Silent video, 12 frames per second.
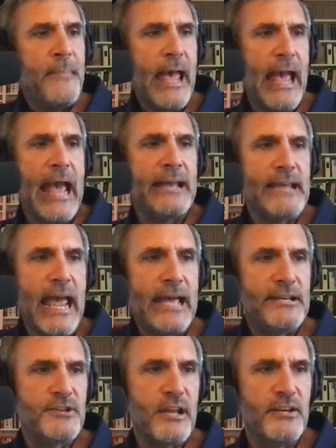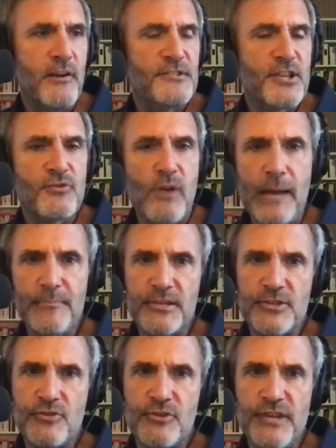and and you know I've described
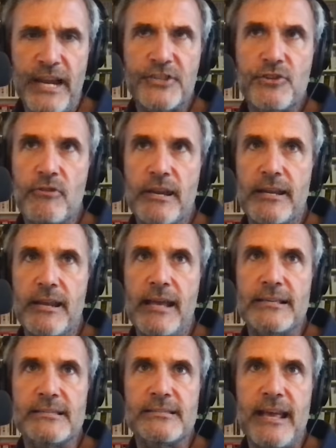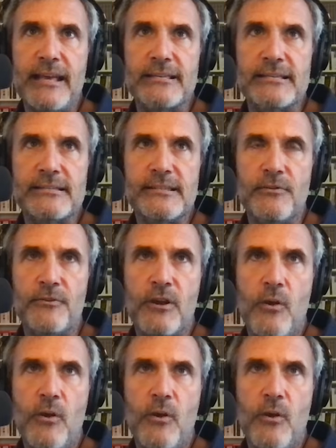this trajectory as as you know